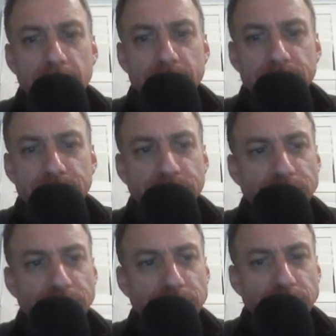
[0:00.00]

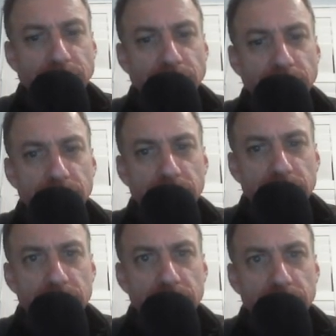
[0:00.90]

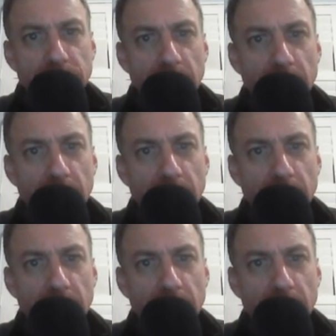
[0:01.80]
[no speech]